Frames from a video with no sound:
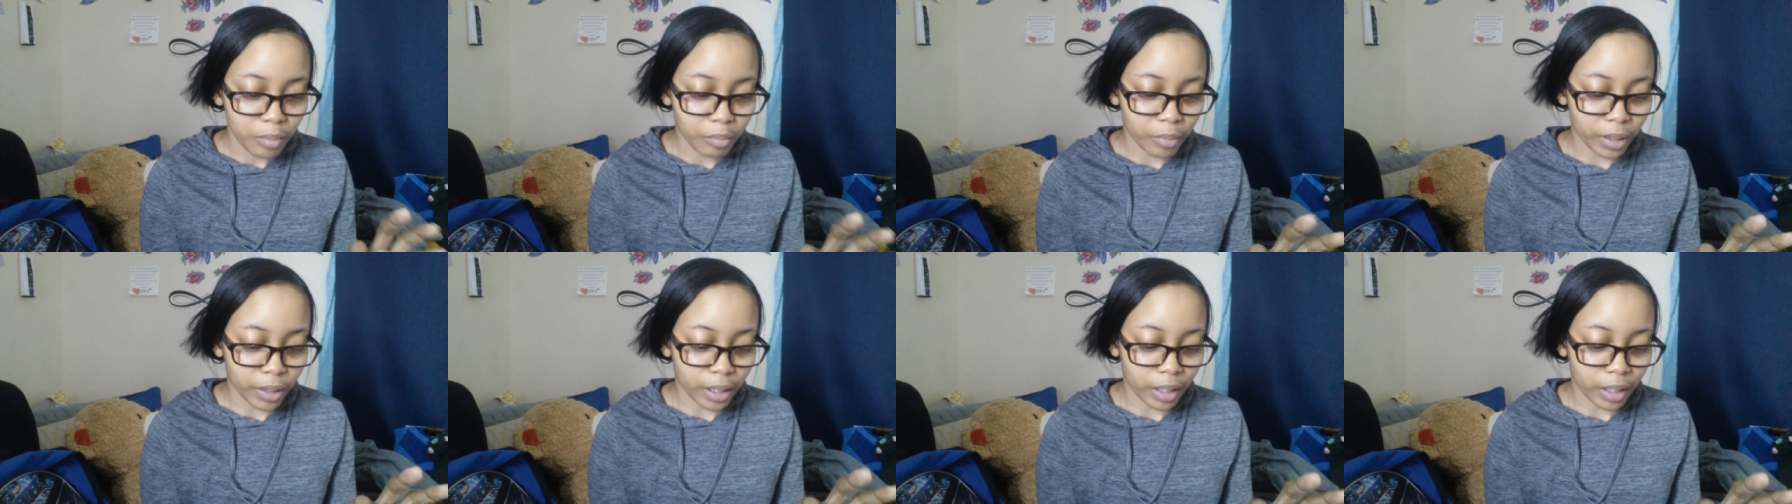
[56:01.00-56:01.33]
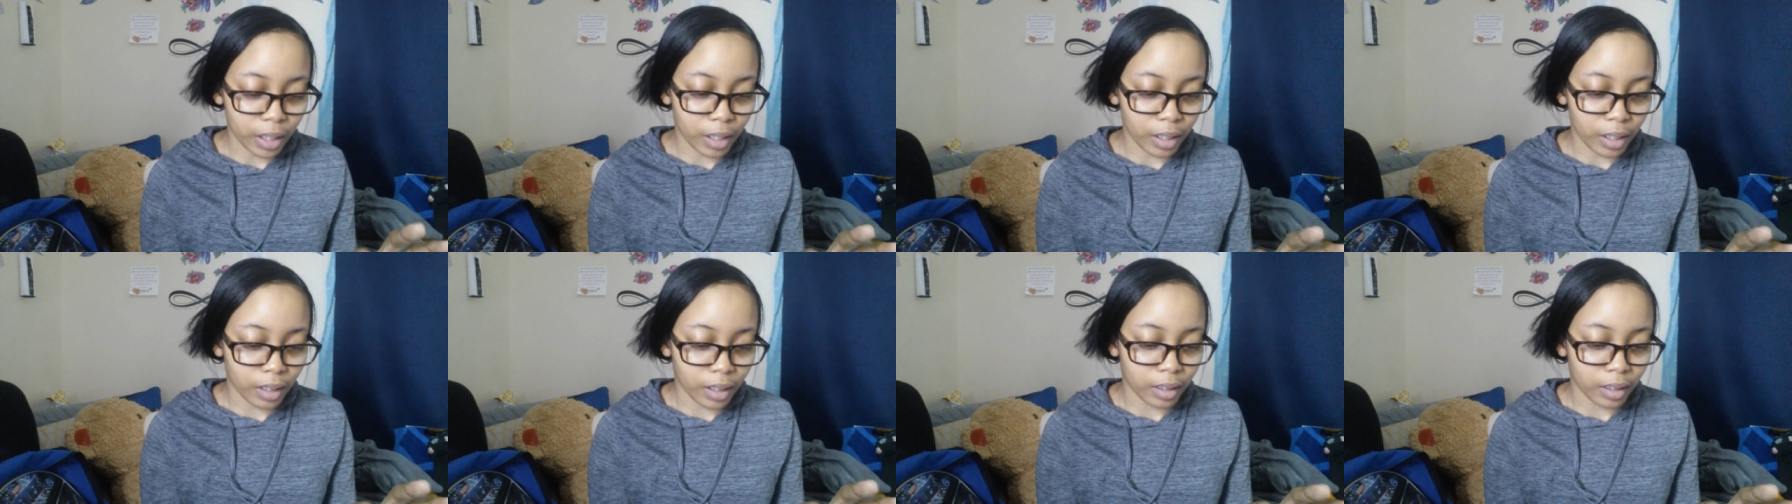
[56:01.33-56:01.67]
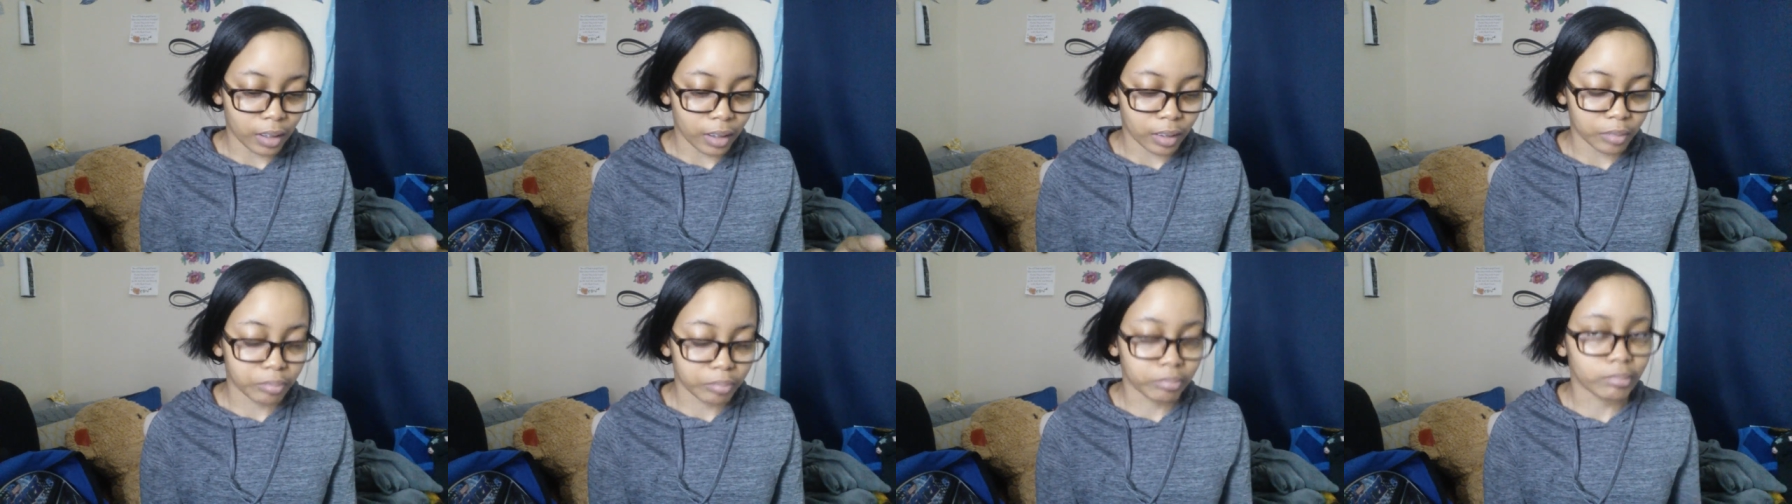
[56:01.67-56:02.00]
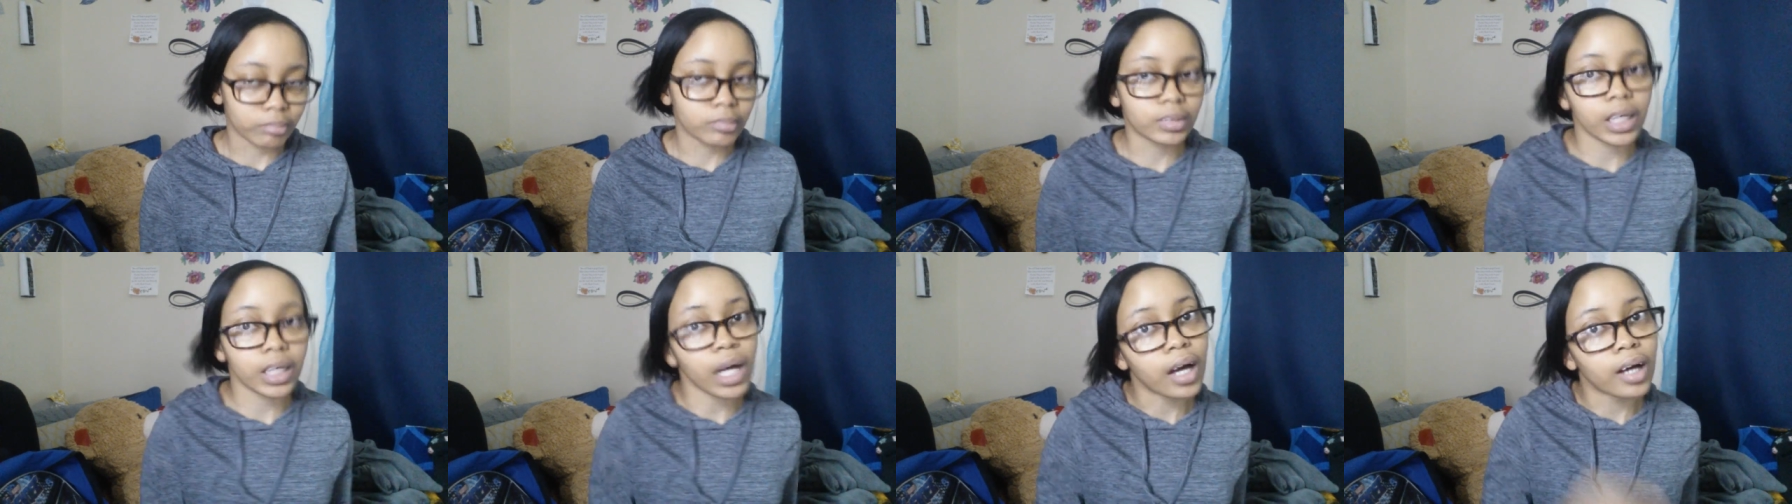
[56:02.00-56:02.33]
But um,
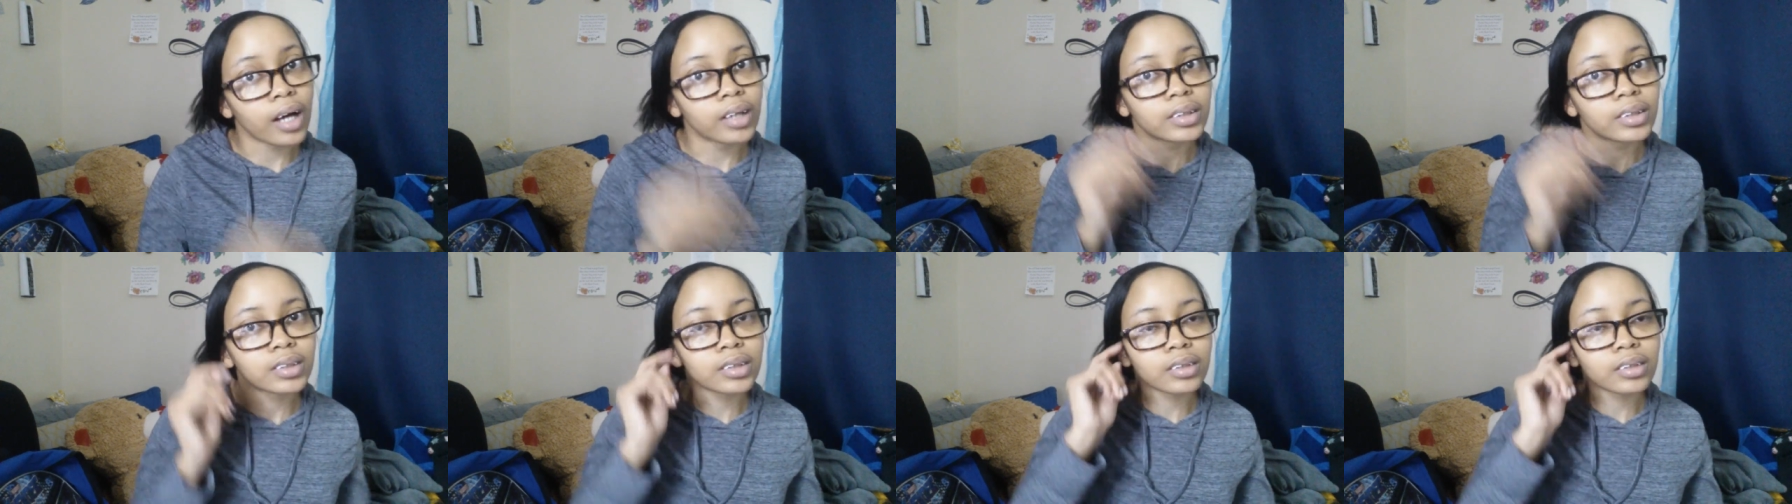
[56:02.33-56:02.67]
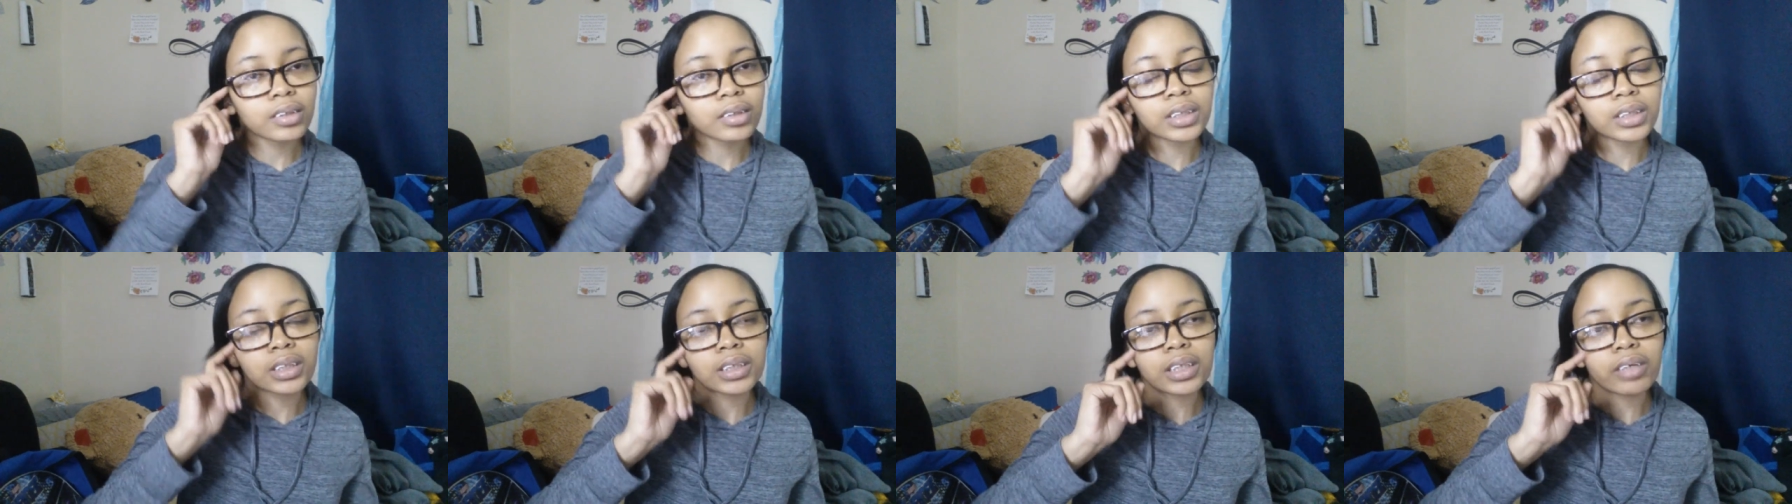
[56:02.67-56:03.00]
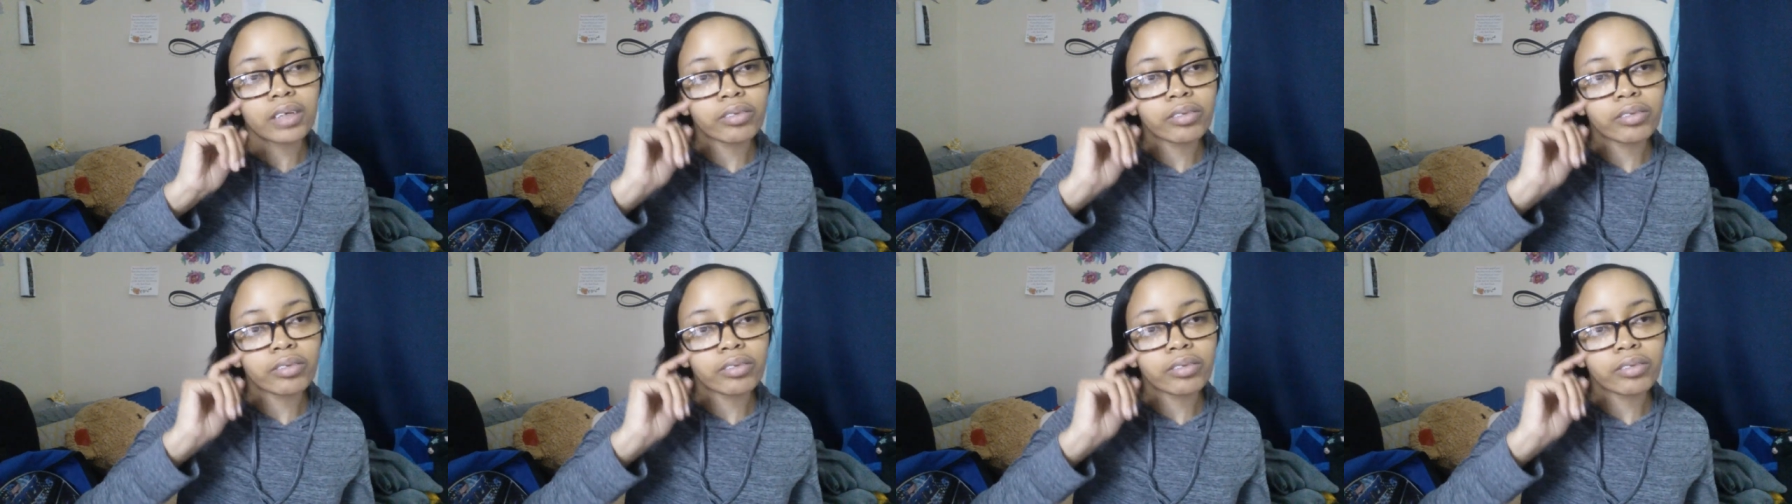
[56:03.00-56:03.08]
yeah, so this is